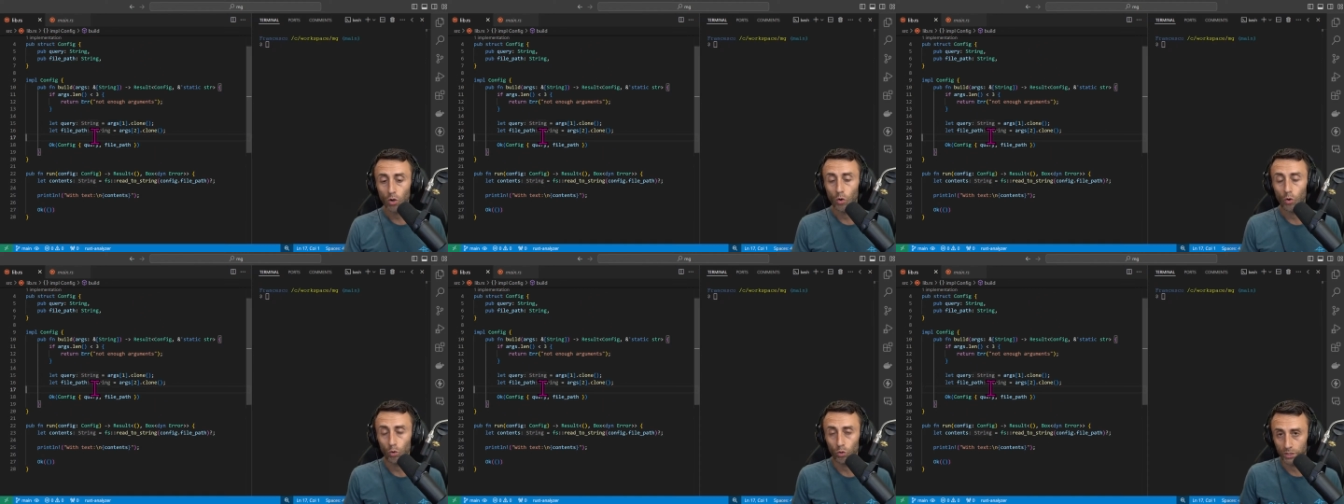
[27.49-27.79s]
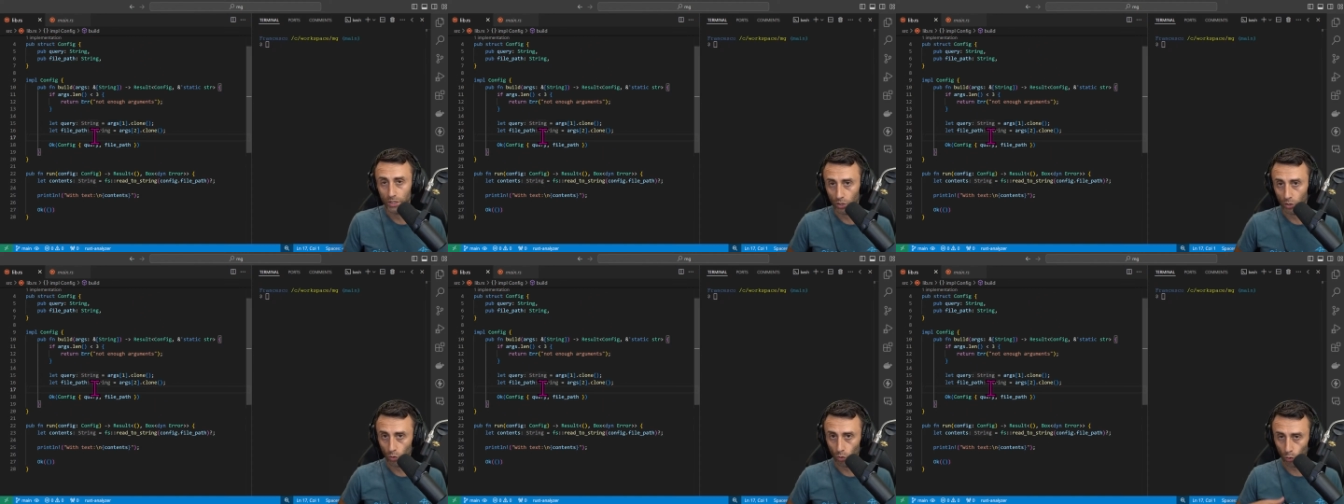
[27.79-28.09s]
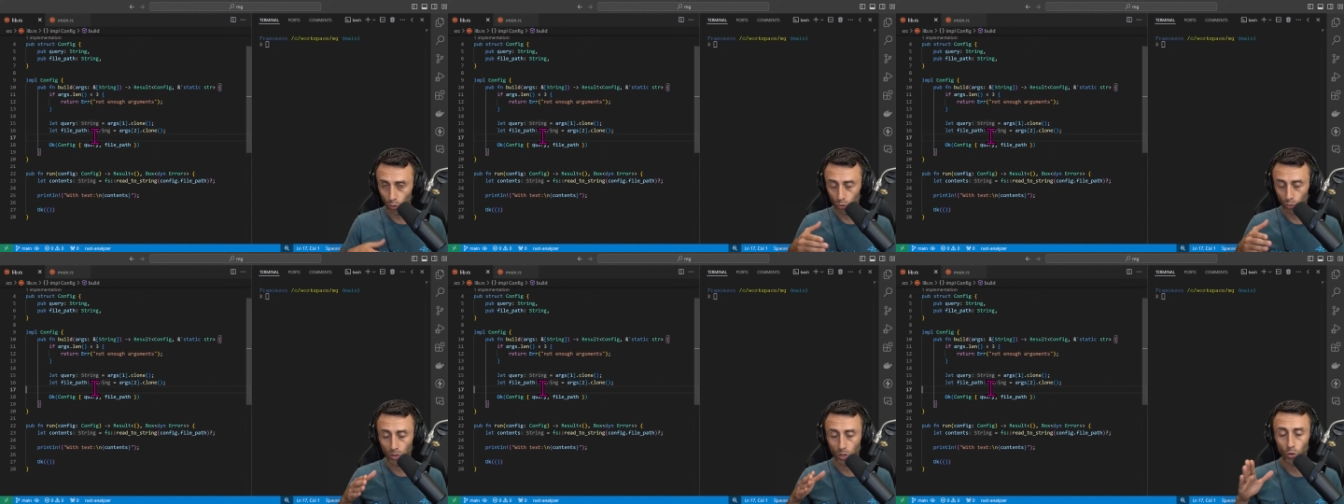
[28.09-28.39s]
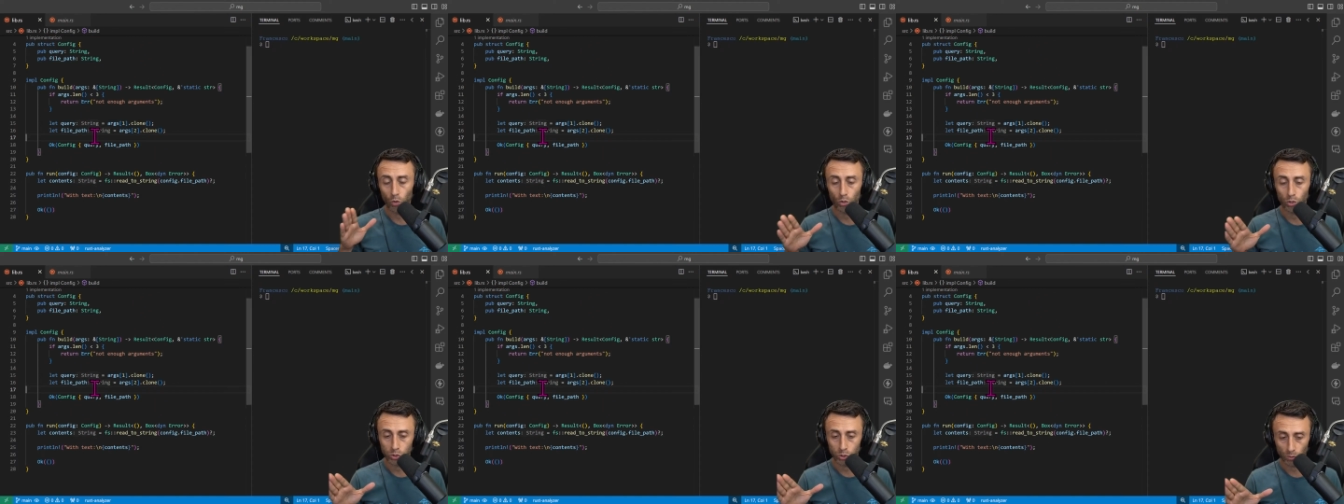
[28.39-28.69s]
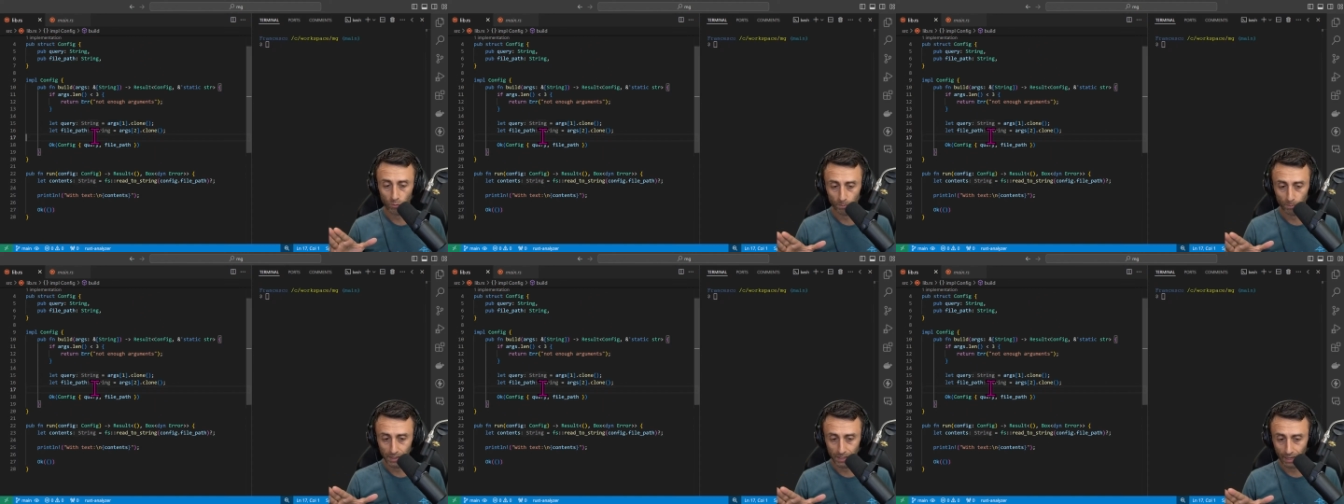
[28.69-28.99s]
All the code will
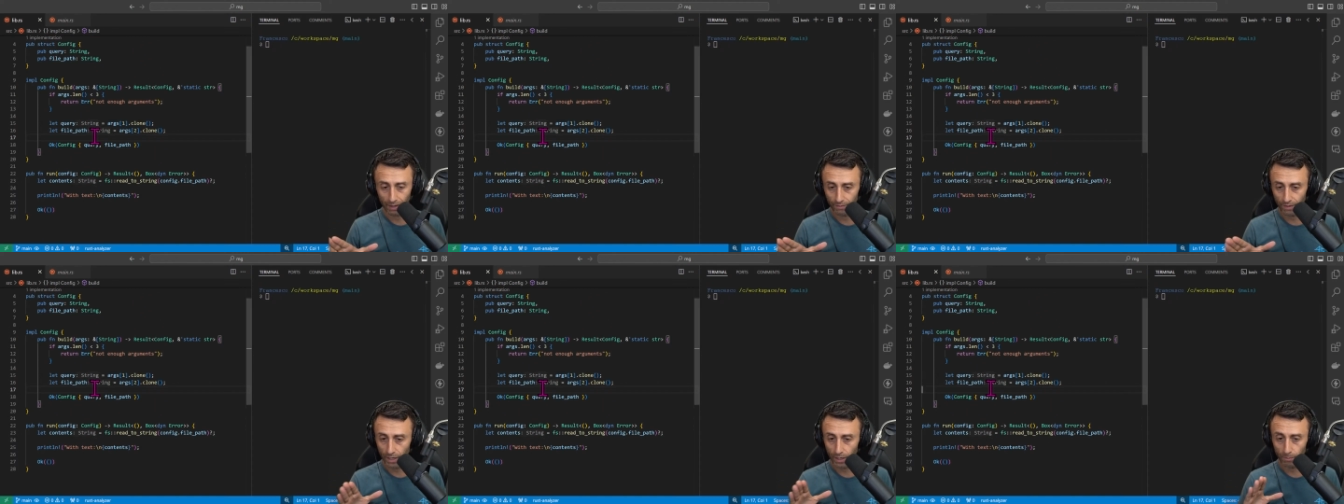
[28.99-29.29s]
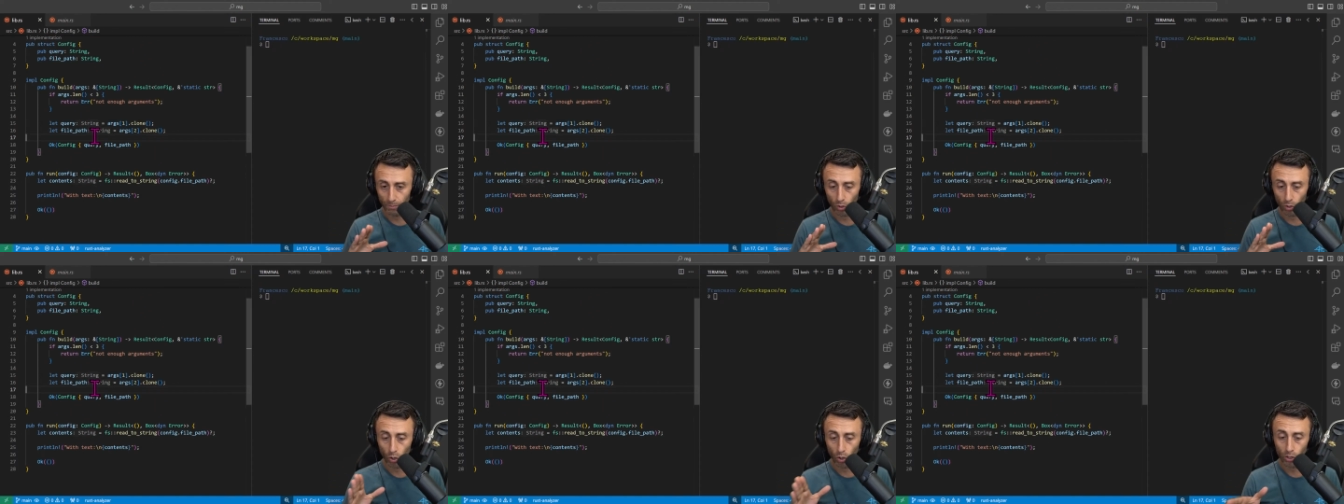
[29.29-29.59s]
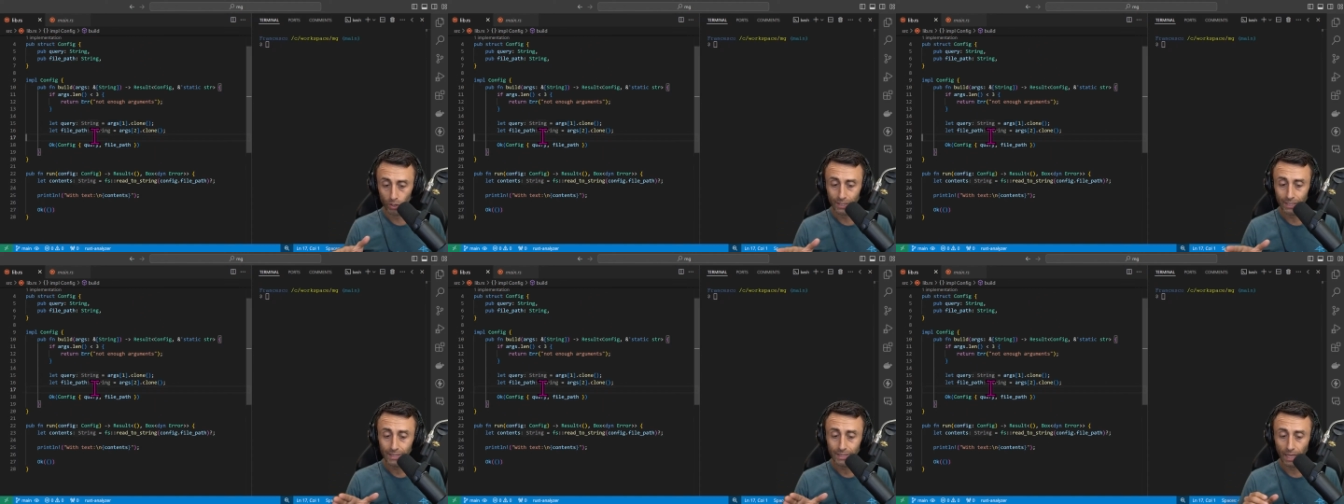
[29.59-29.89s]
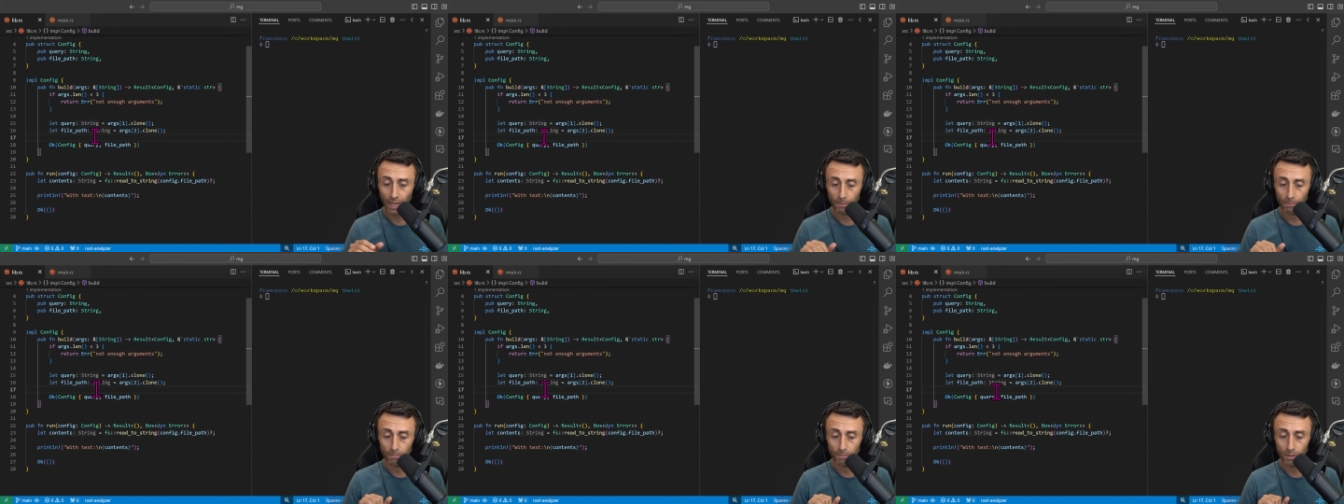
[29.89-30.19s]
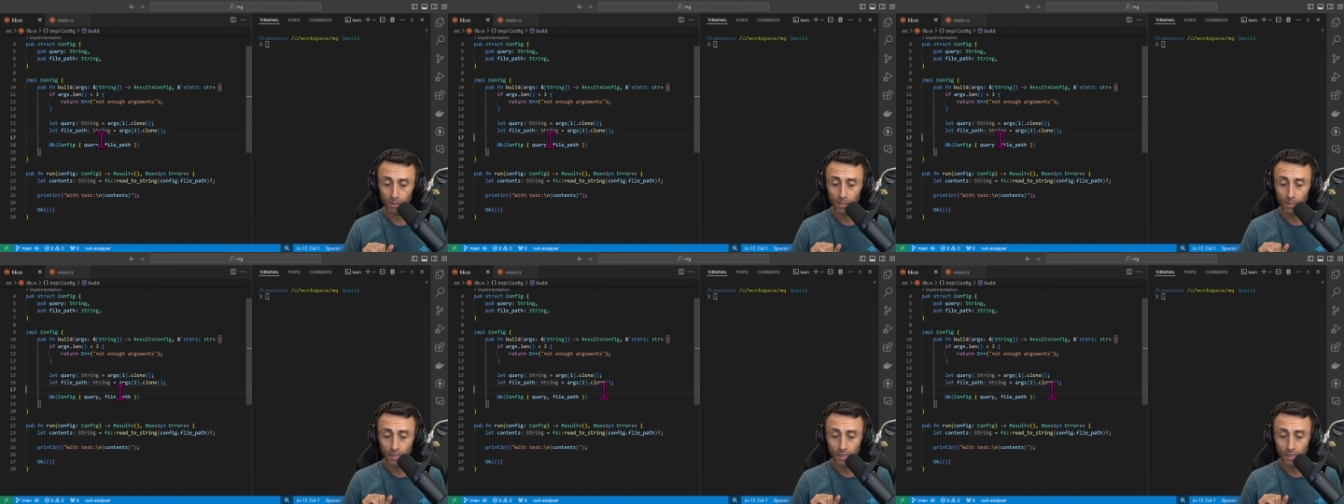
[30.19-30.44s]
also be available on GitHub.